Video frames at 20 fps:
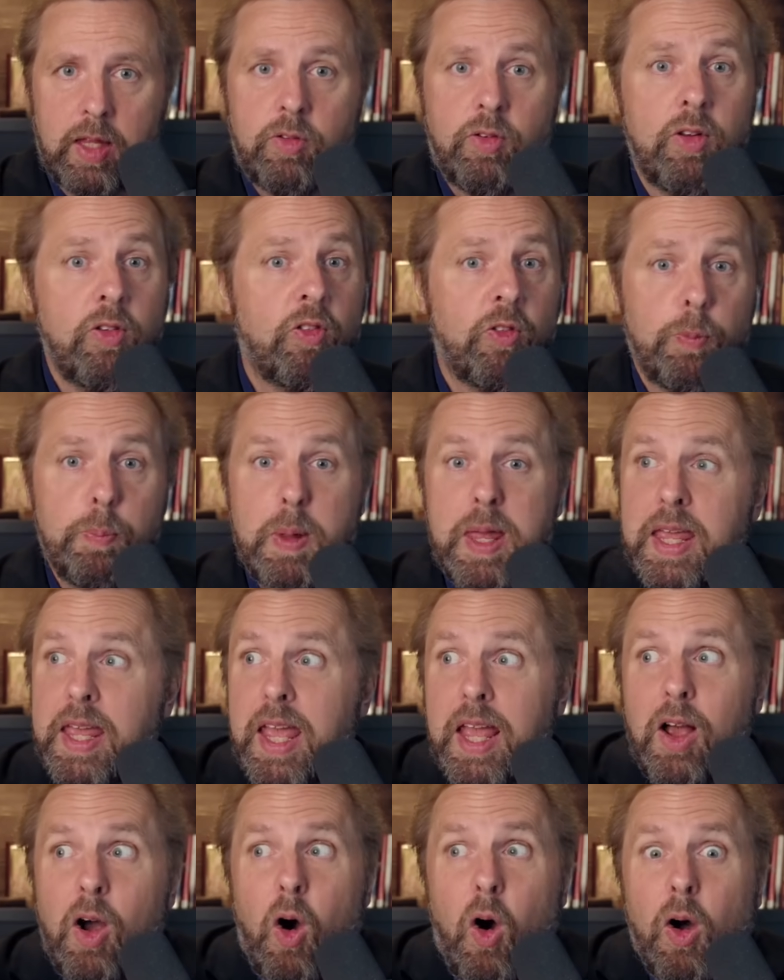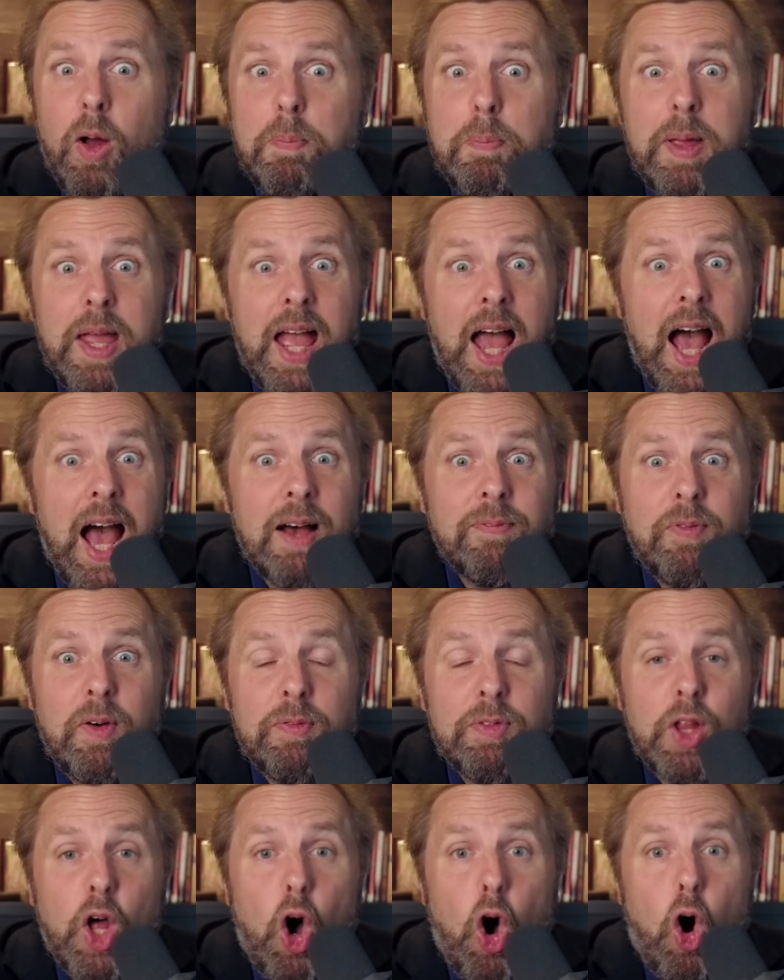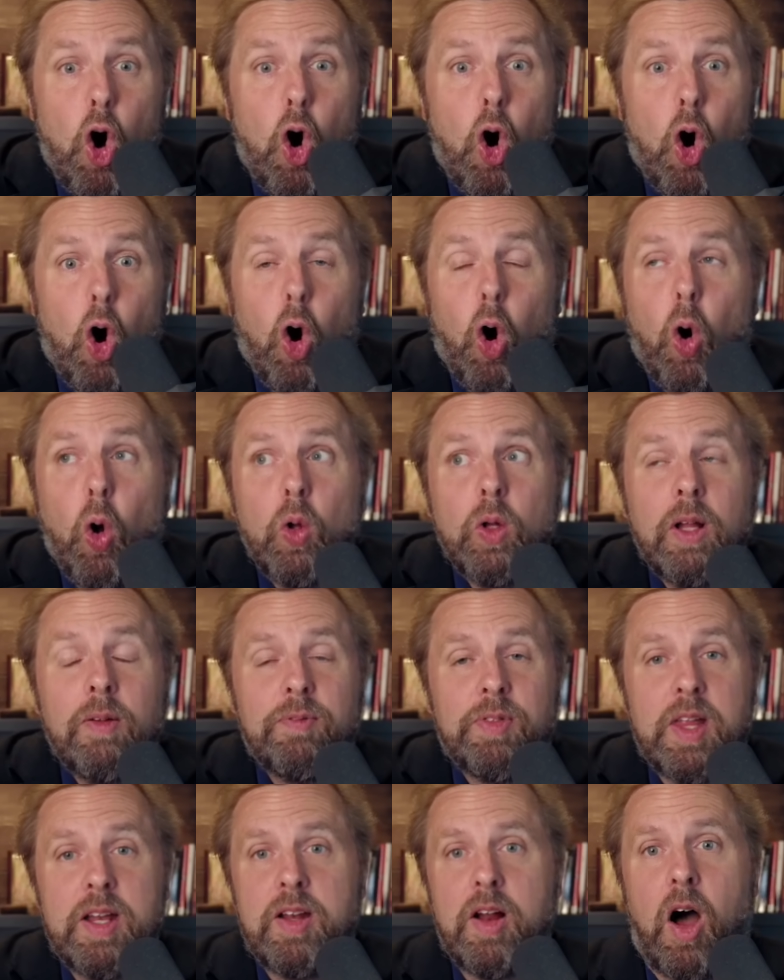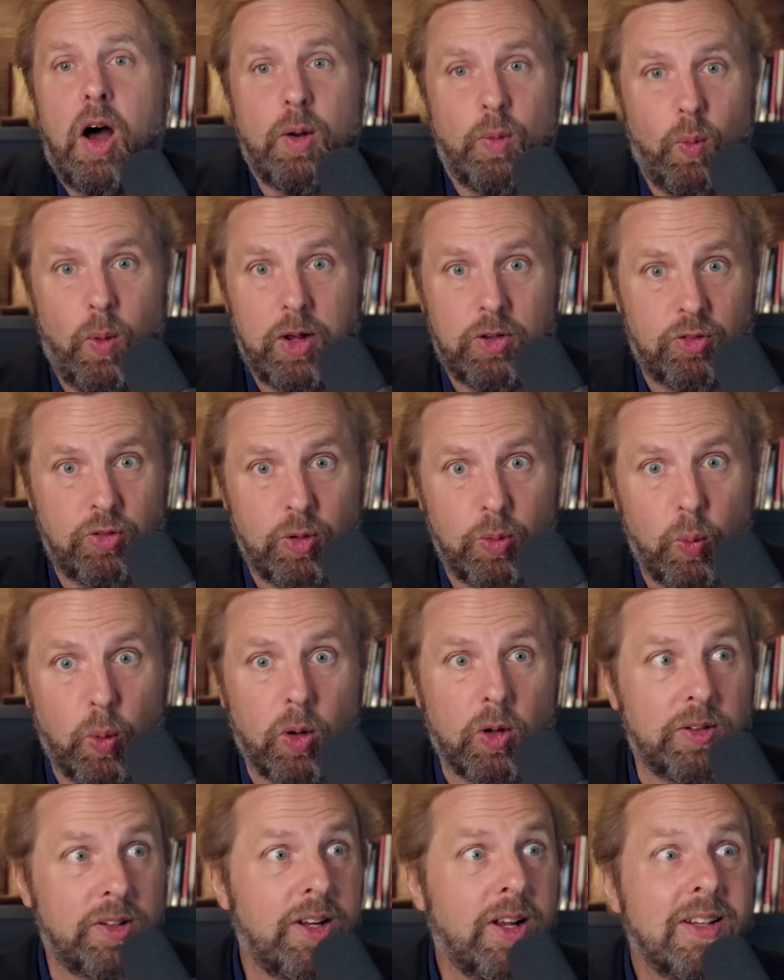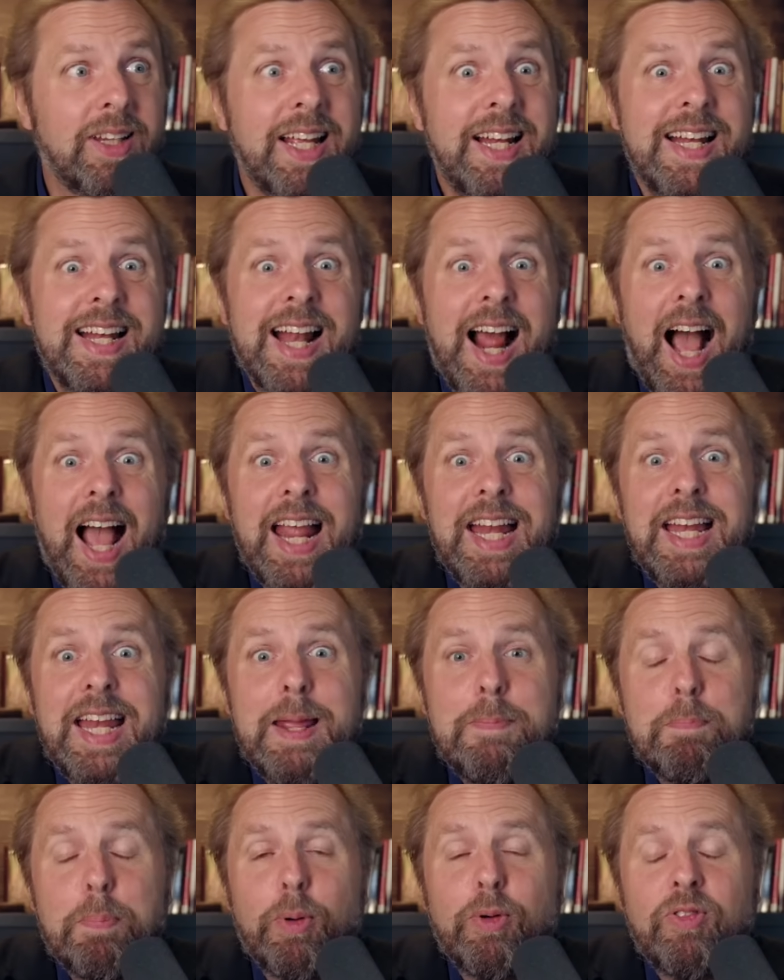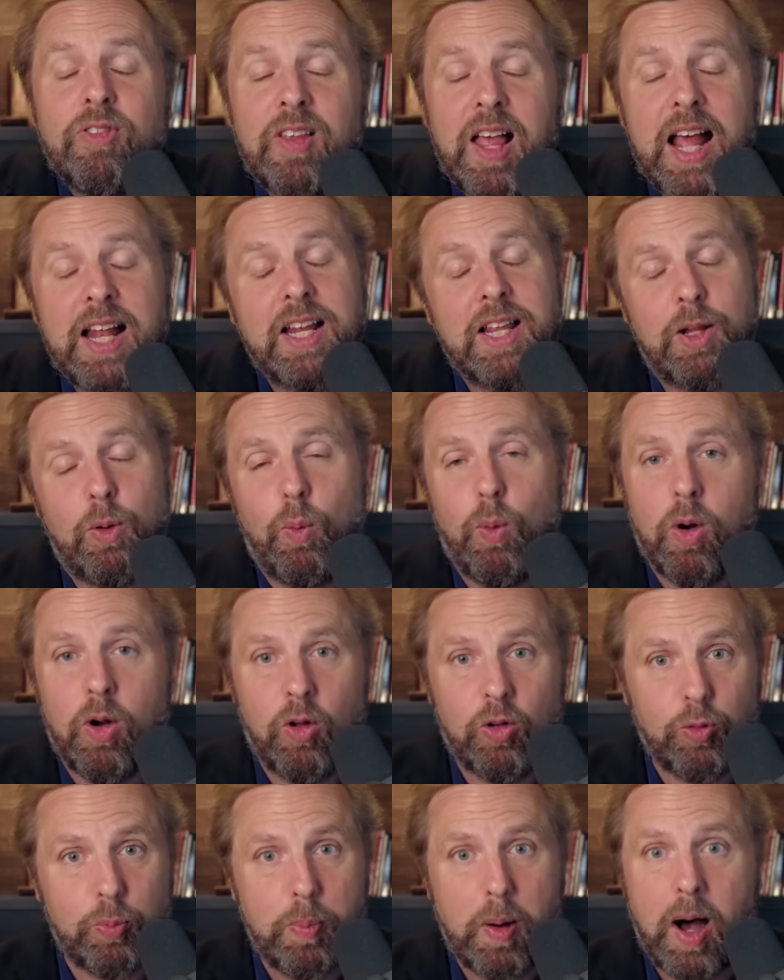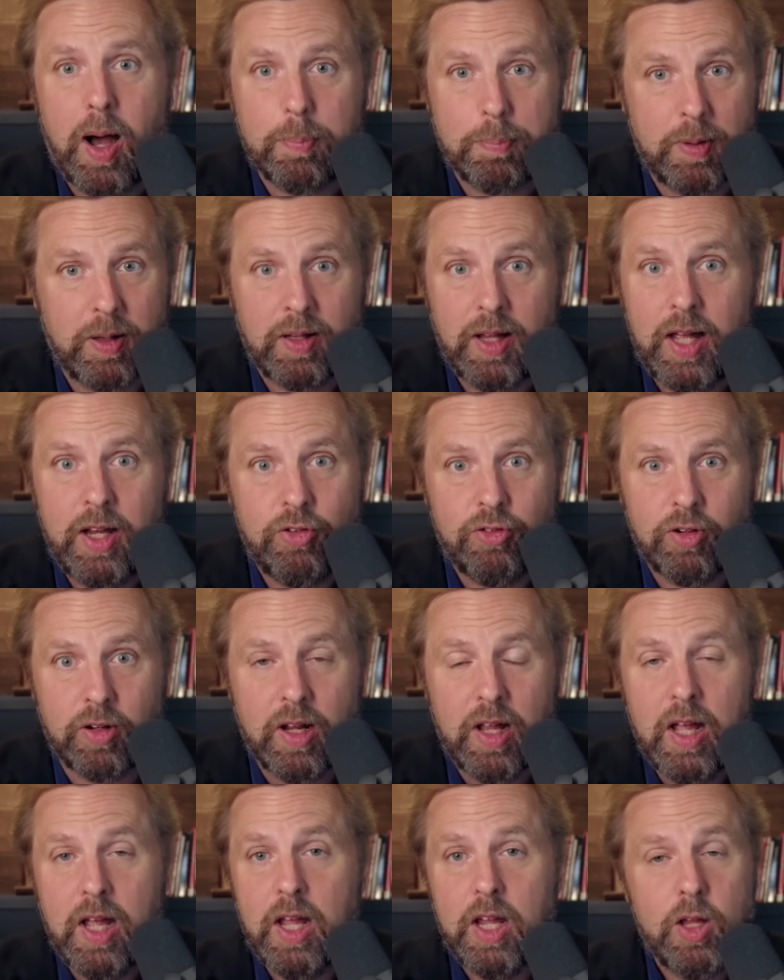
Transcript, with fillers: is he's speaking on behalf of the whole of the non Western world, nearly 90% of the world's population.